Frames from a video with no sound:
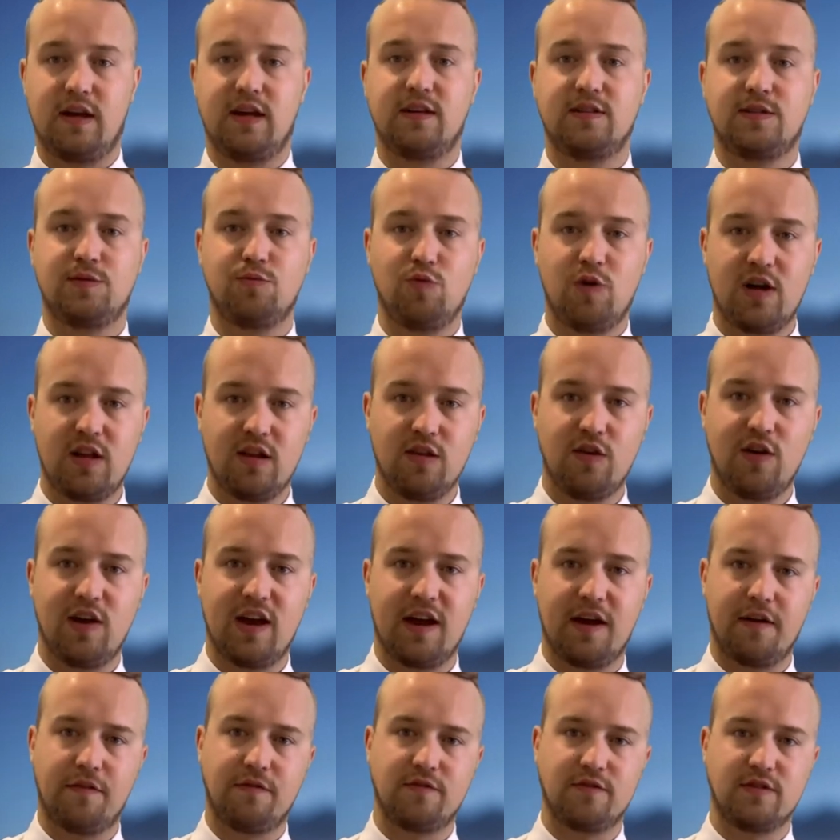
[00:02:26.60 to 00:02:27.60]
as well, you
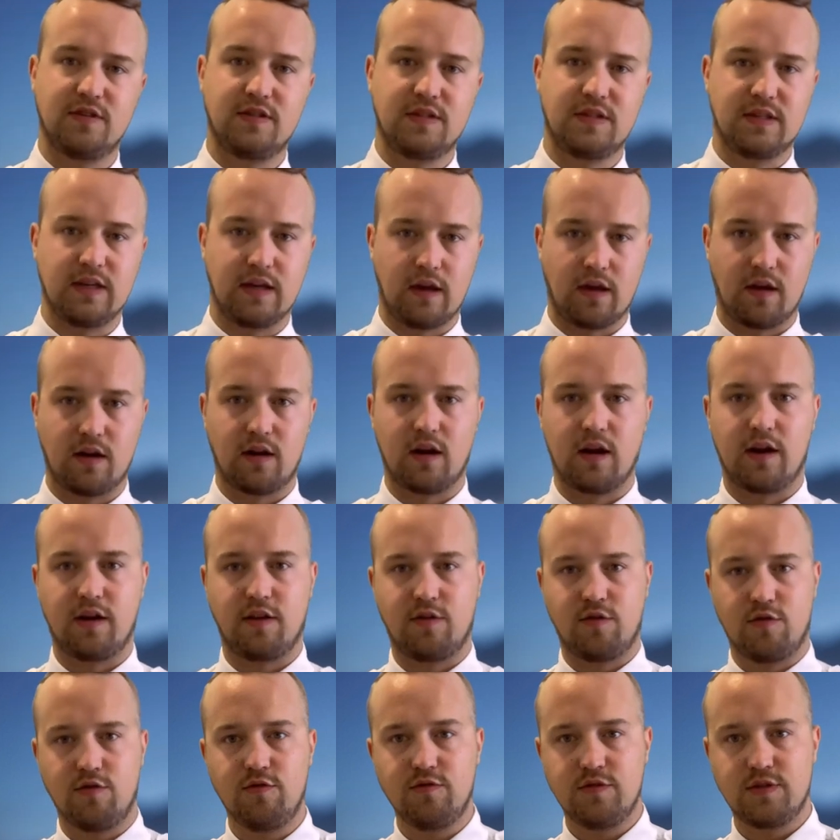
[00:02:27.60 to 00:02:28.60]
have to think
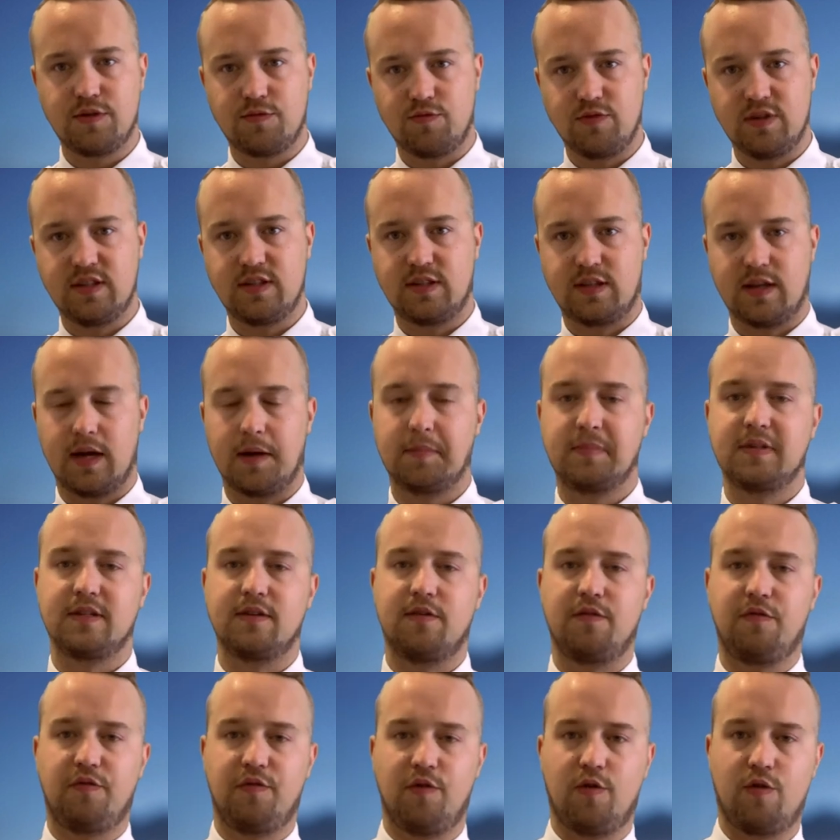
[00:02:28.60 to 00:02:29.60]
like 2-3 steps
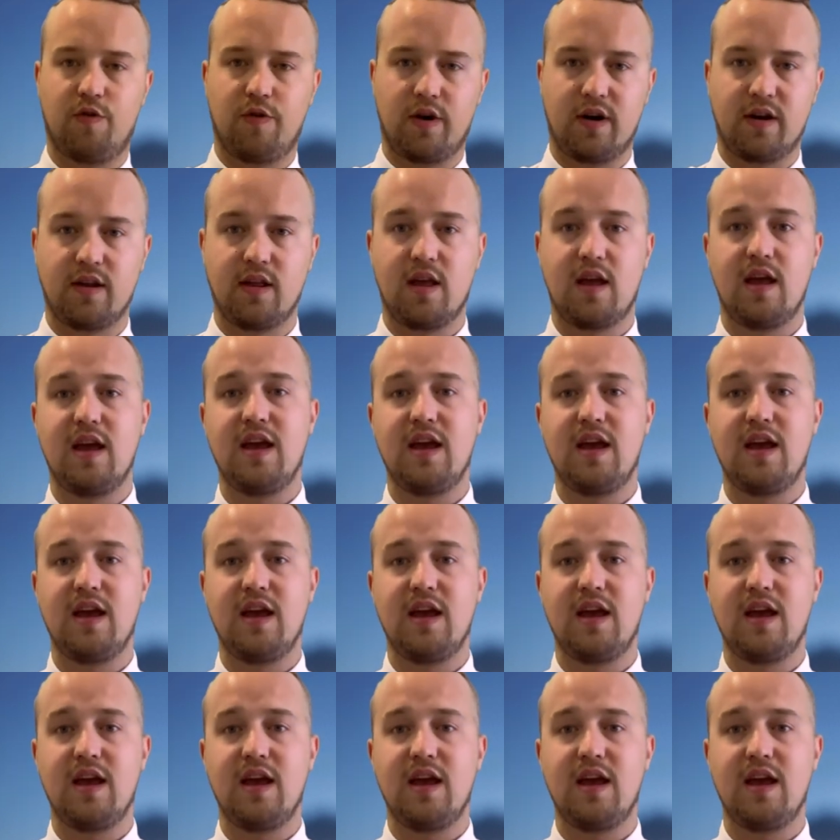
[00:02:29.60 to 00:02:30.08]
forward.